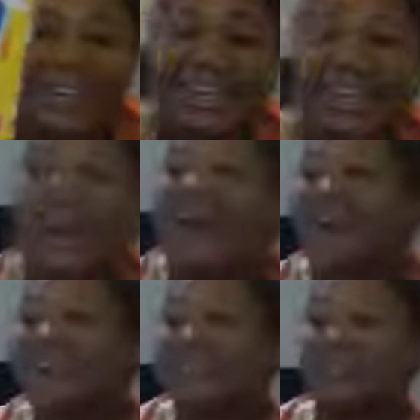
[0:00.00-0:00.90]
Yeah,
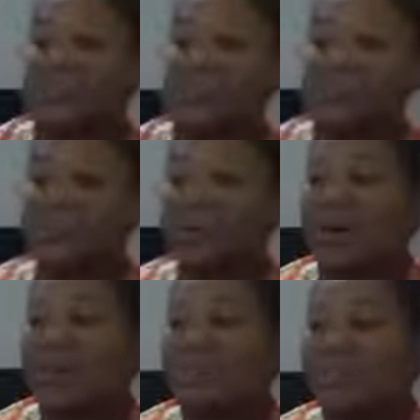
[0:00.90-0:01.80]
it's so
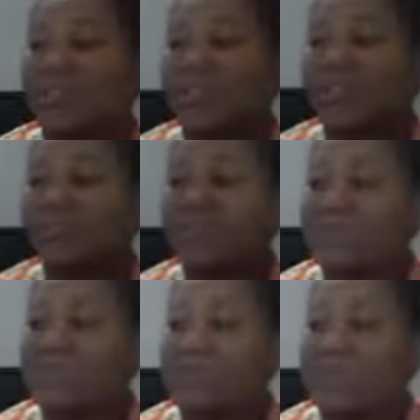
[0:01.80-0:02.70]
soft and super
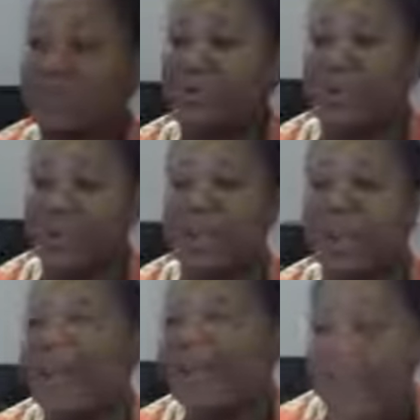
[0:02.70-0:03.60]
smooth, and
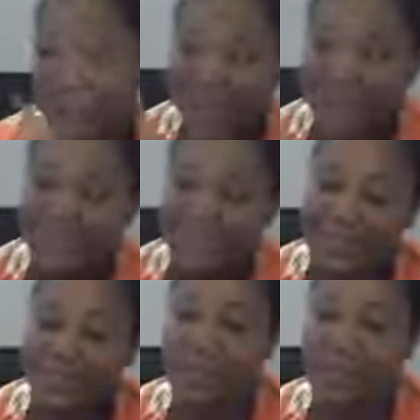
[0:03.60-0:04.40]
it makes me just